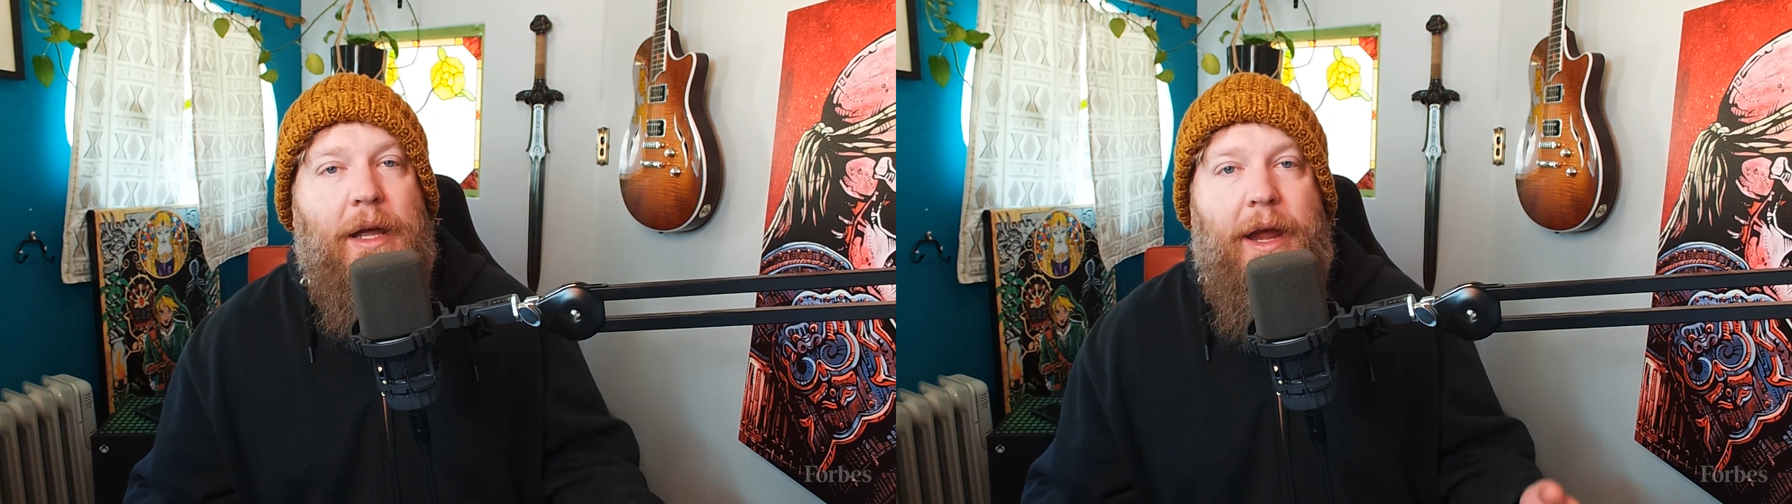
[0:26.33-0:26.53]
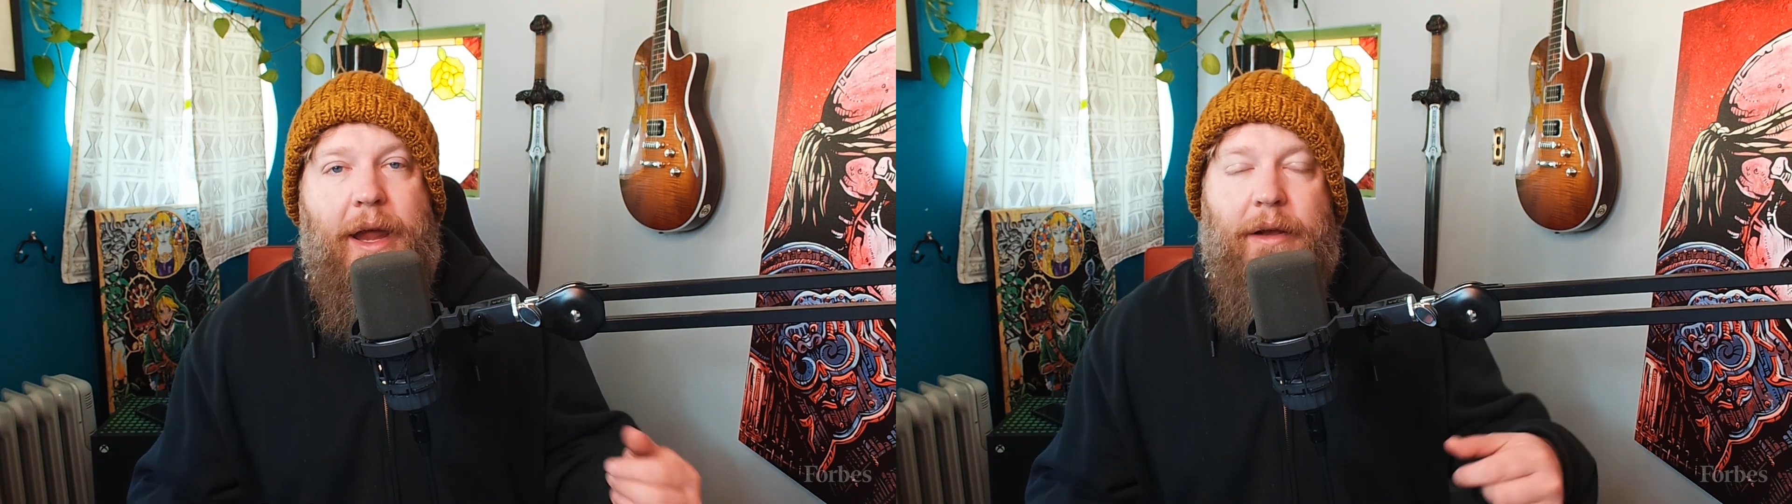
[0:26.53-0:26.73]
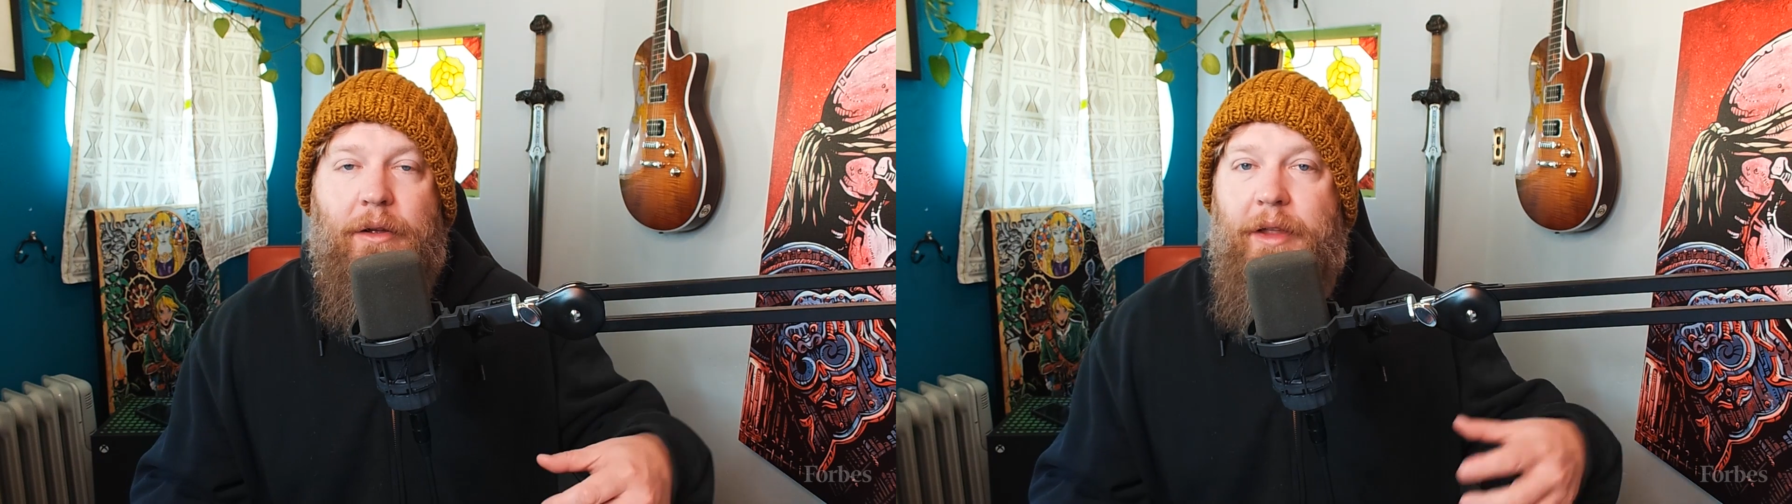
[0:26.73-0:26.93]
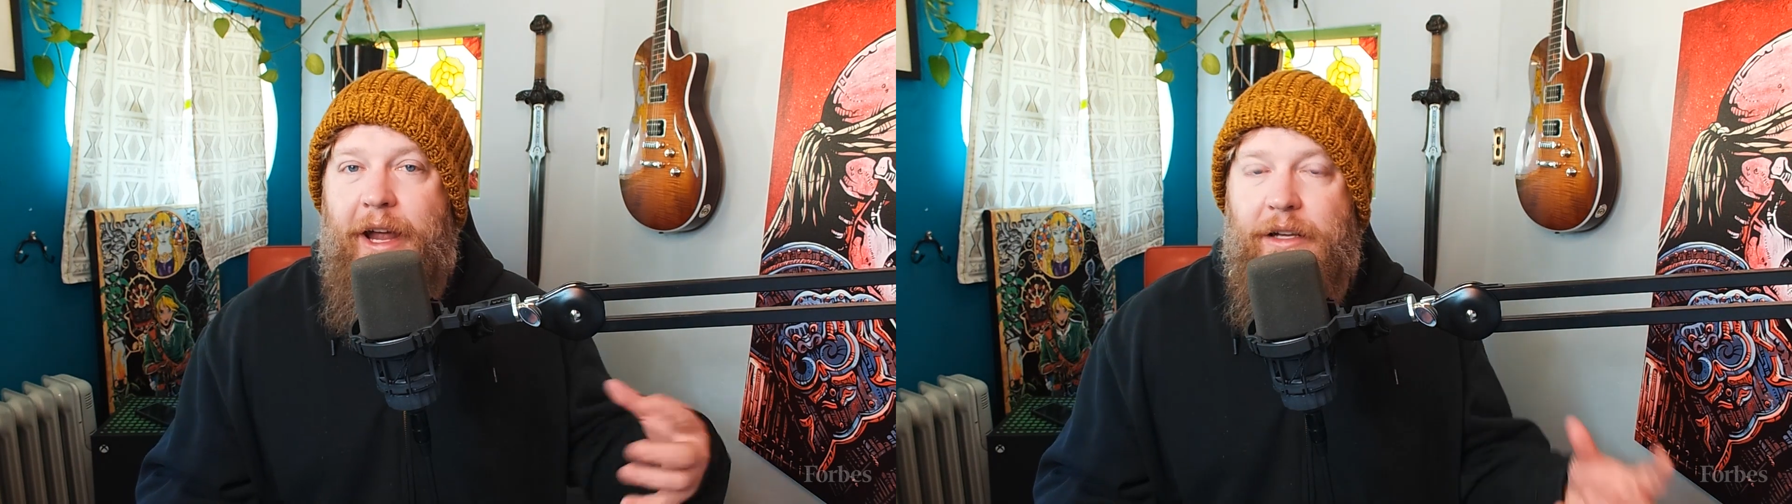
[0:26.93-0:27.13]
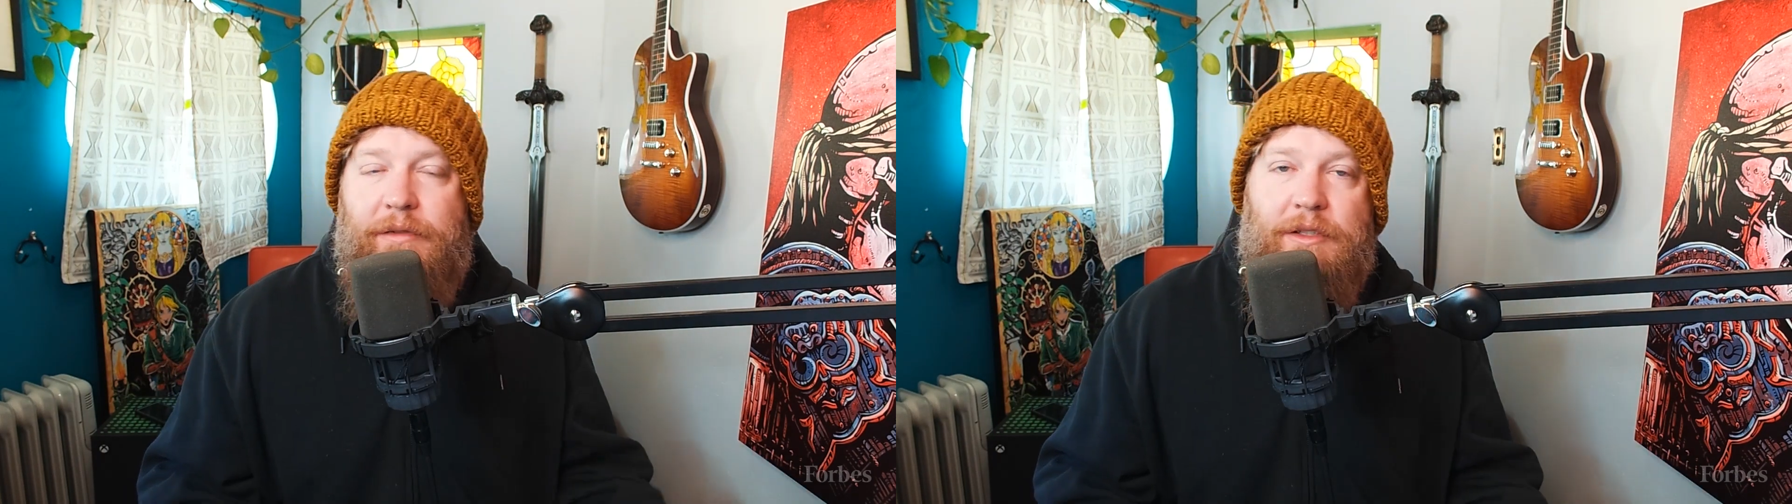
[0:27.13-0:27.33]
and on the
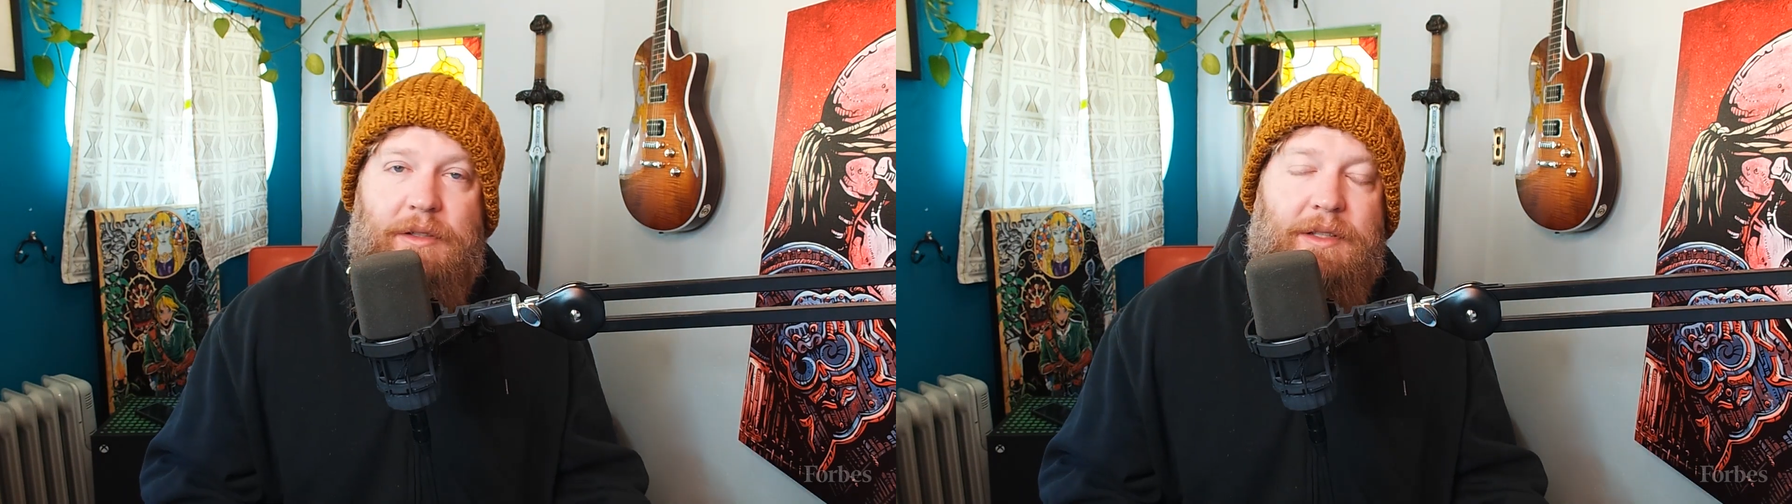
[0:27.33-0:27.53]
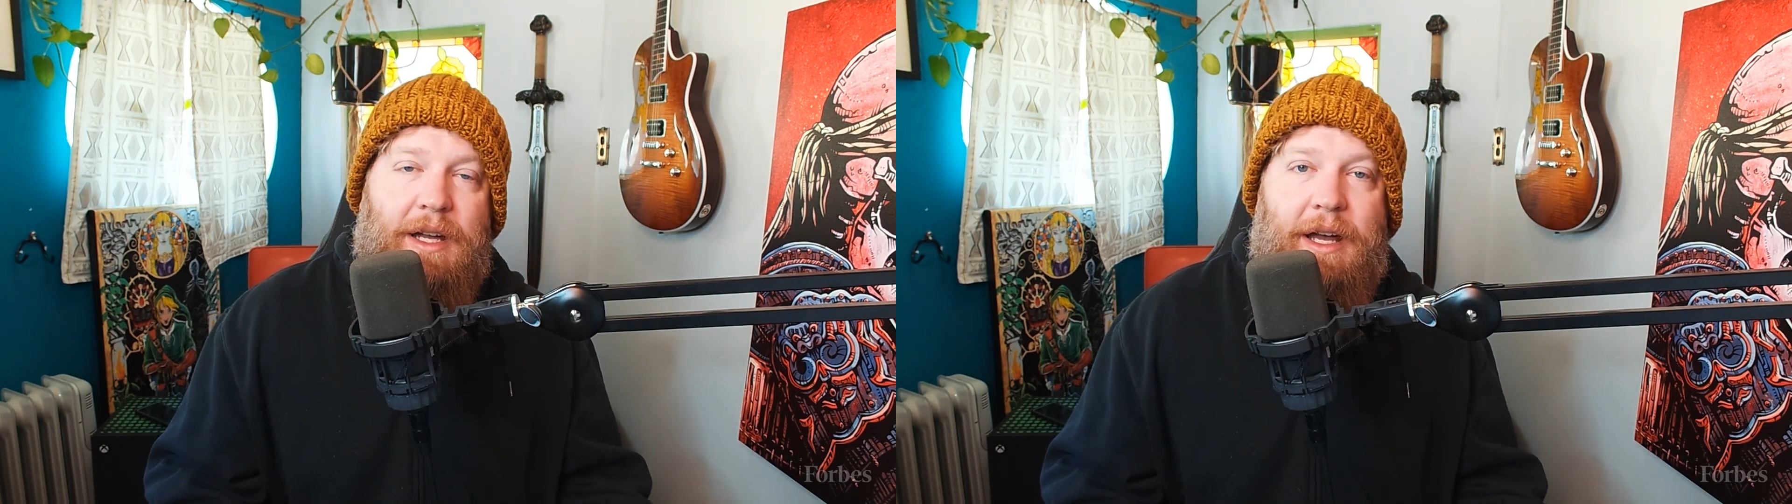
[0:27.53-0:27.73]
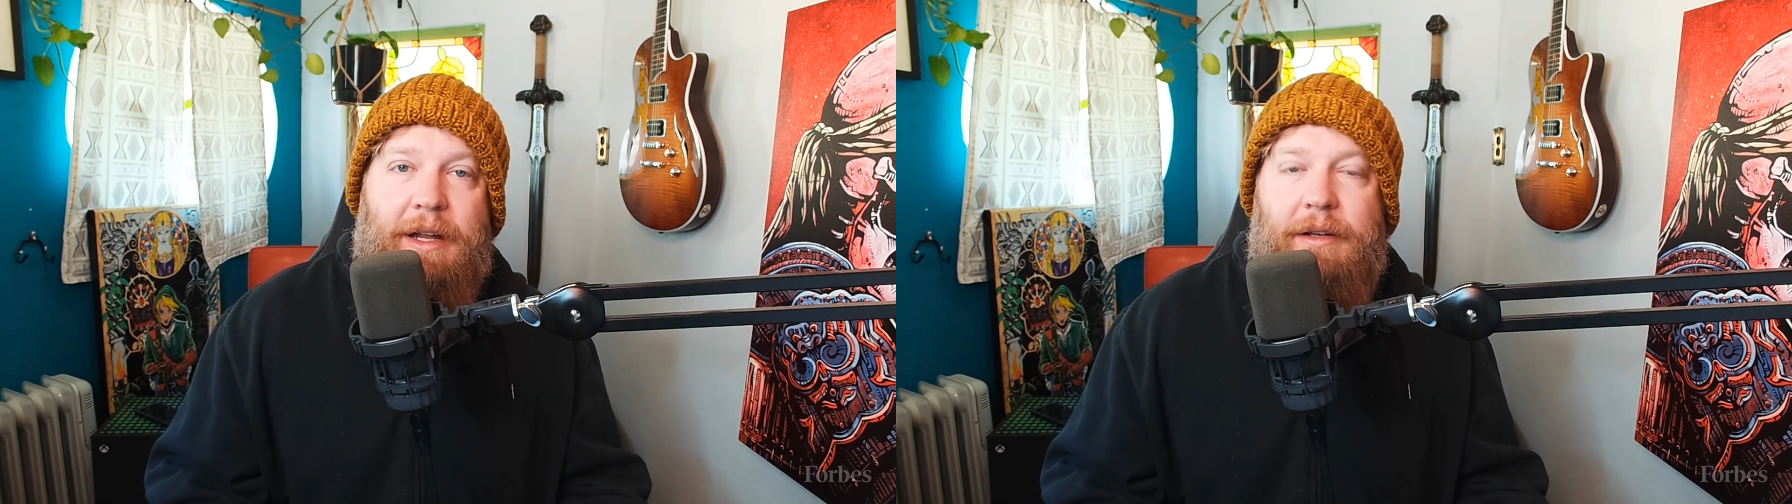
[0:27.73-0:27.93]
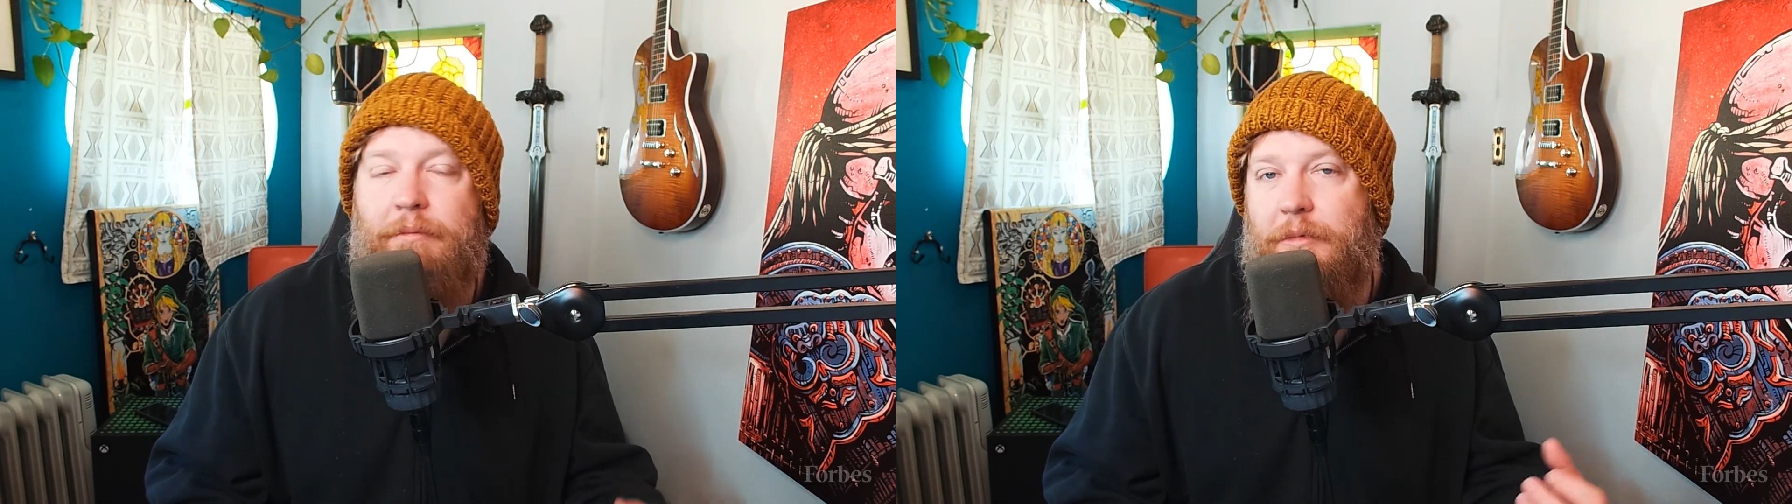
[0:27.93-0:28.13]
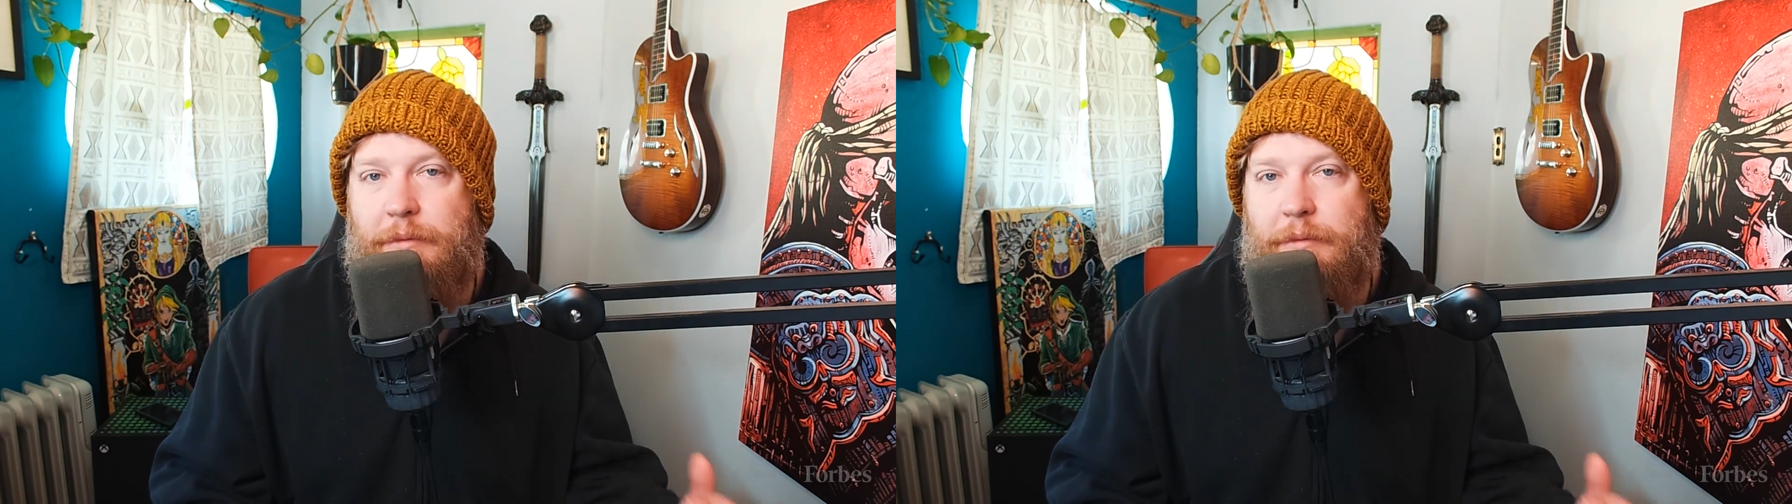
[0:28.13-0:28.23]
Activision side,